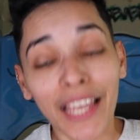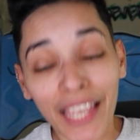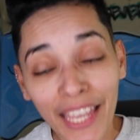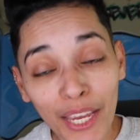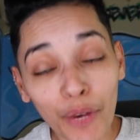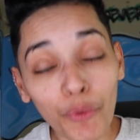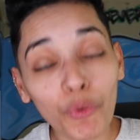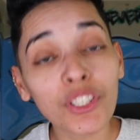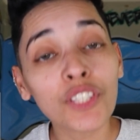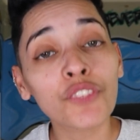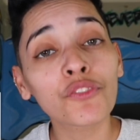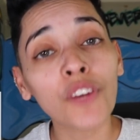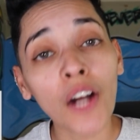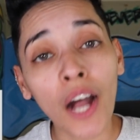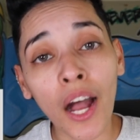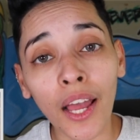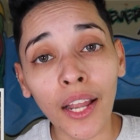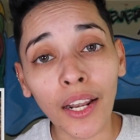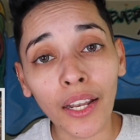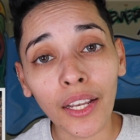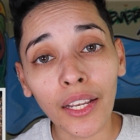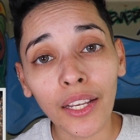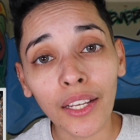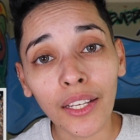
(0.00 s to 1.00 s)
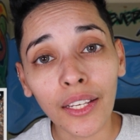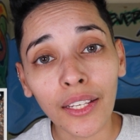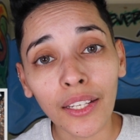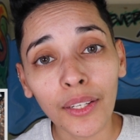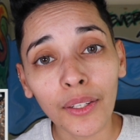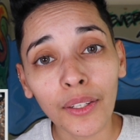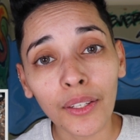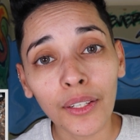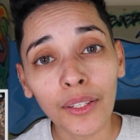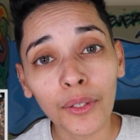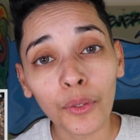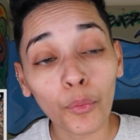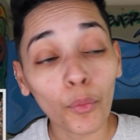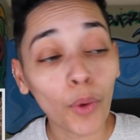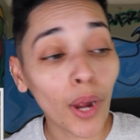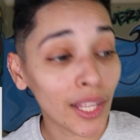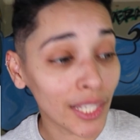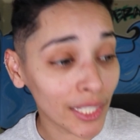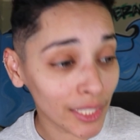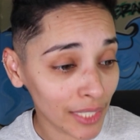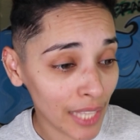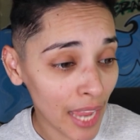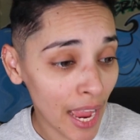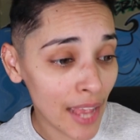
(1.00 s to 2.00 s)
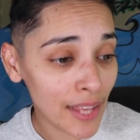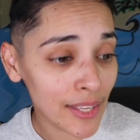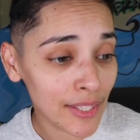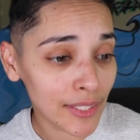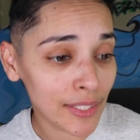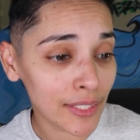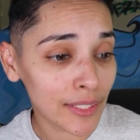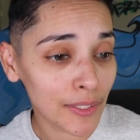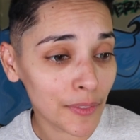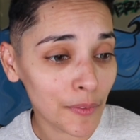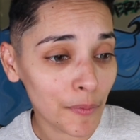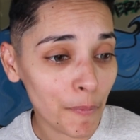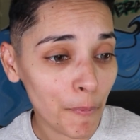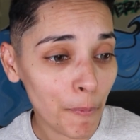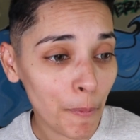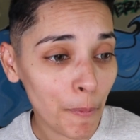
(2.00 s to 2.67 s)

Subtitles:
It was fun while it lasted.